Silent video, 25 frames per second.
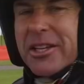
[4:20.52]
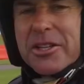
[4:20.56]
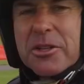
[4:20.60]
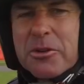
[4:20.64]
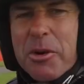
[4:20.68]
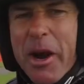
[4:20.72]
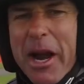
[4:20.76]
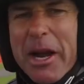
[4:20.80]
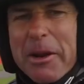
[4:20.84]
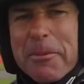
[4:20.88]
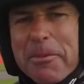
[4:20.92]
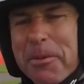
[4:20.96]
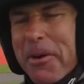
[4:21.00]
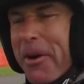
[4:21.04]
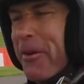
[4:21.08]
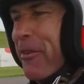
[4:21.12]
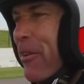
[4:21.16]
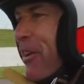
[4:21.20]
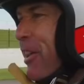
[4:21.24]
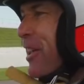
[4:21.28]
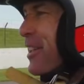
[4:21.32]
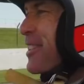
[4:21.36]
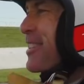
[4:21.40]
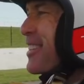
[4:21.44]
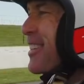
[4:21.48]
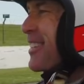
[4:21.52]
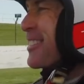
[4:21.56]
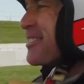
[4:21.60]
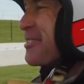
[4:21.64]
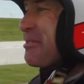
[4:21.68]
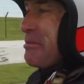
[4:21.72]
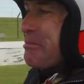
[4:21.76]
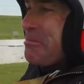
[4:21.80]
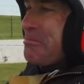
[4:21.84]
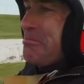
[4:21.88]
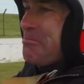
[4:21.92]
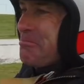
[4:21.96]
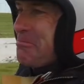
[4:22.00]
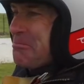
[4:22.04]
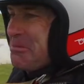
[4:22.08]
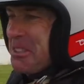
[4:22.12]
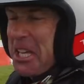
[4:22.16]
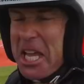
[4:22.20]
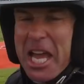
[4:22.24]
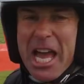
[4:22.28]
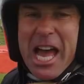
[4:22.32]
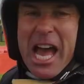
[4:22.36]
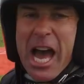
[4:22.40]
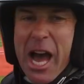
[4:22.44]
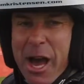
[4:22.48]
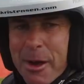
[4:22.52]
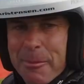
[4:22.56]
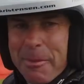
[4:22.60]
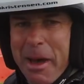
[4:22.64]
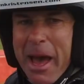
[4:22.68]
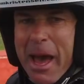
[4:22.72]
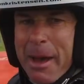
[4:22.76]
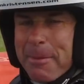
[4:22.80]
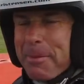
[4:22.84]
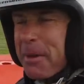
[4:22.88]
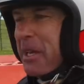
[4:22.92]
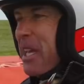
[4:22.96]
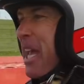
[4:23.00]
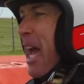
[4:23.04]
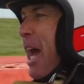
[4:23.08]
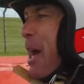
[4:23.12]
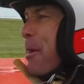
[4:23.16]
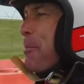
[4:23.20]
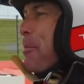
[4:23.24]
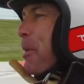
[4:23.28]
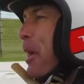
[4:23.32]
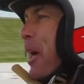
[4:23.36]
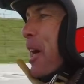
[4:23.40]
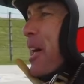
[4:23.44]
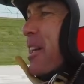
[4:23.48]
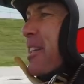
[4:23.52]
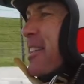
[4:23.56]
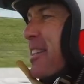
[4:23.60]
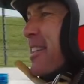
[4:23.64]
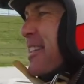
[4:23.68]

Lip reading: Quite a privilege. I'm happy camper.